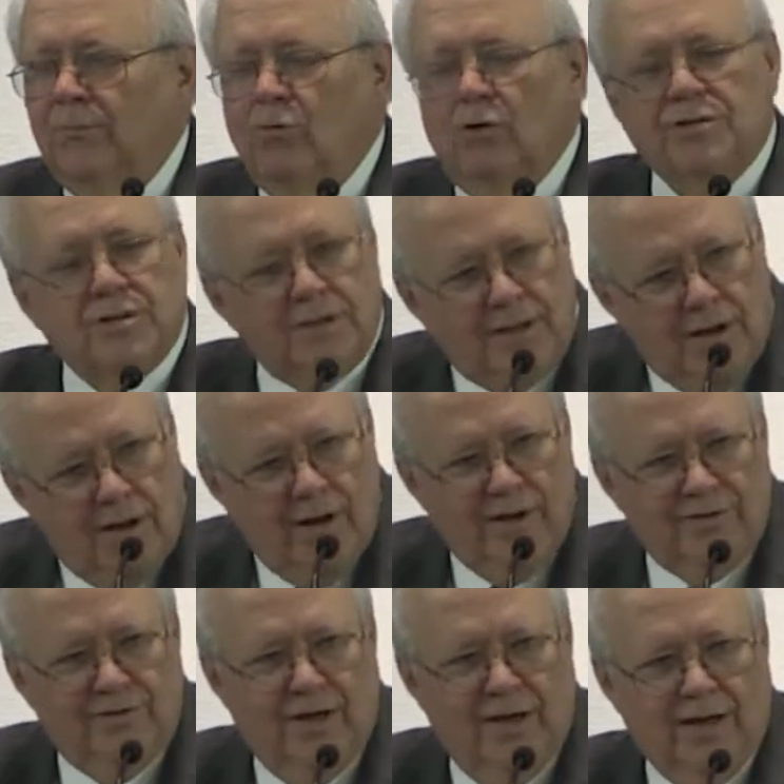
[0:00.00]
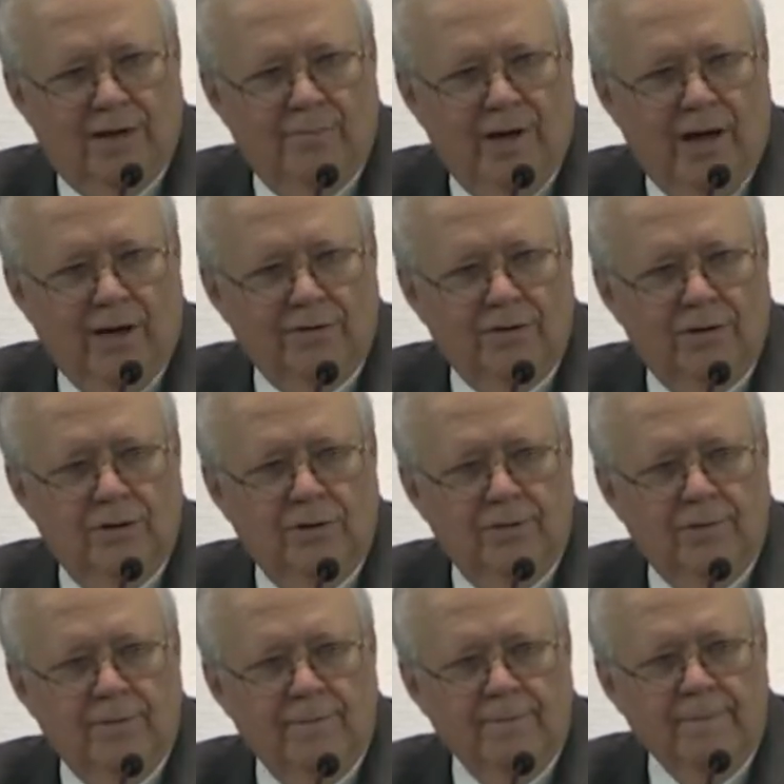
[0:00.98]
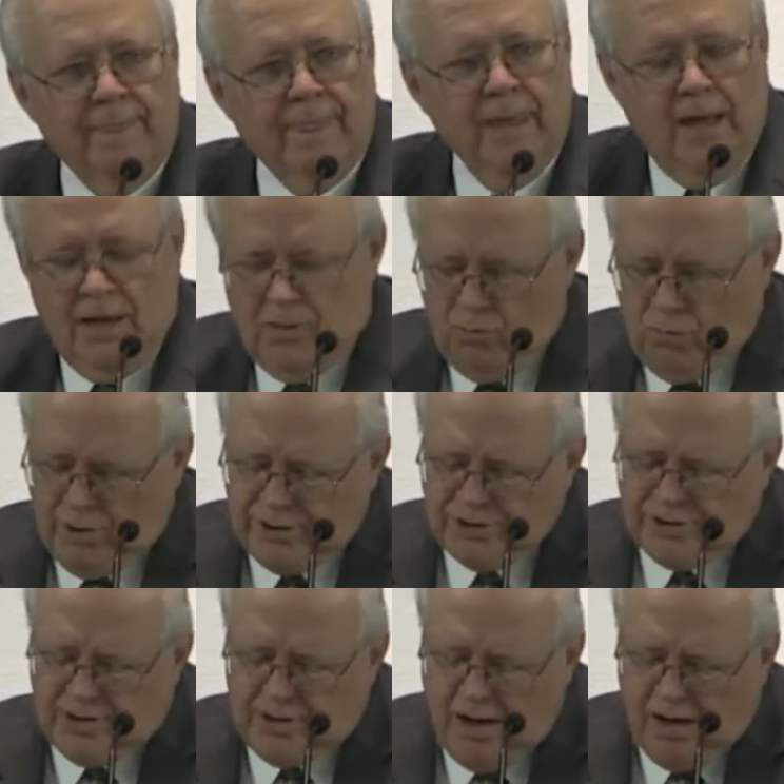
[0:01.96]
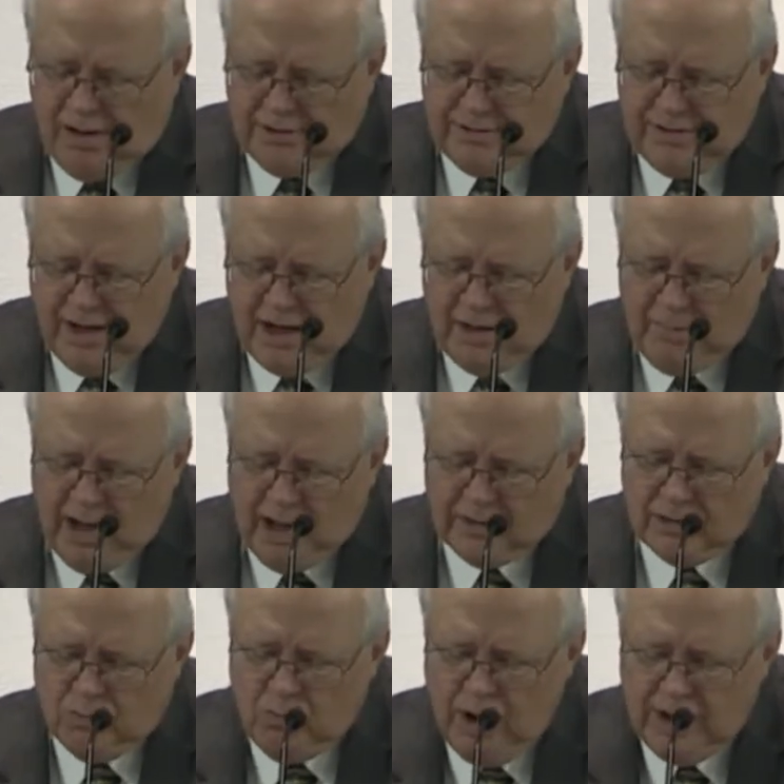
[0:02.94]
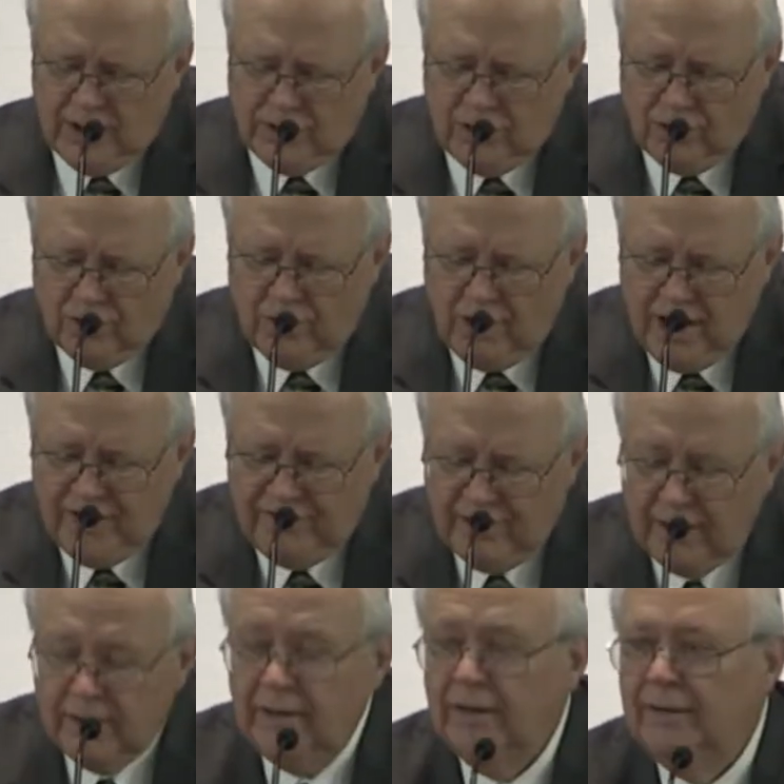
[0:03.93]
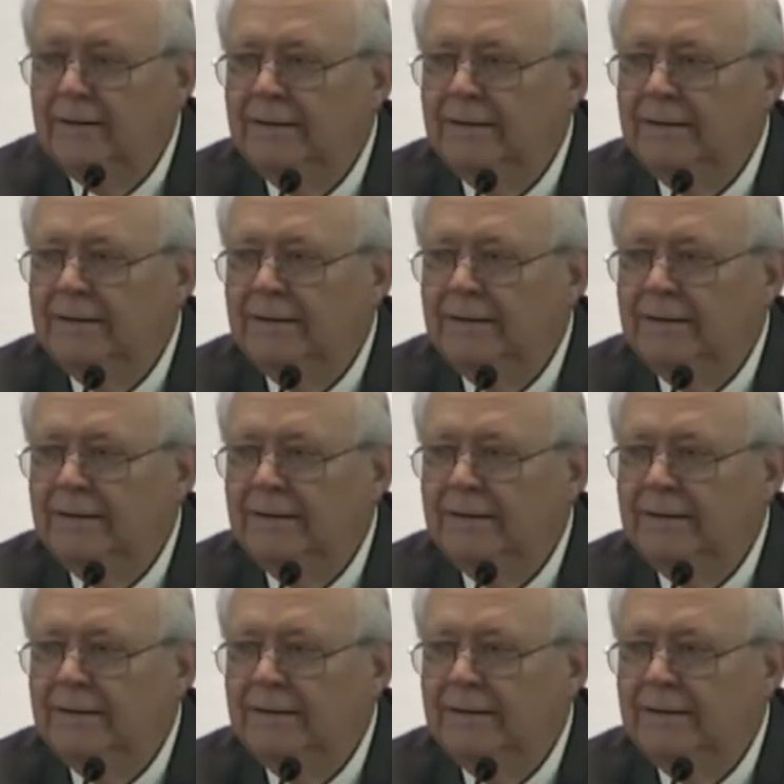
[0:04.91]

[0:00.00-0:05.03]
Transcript: What's God think about you? What does God think about the way you're living?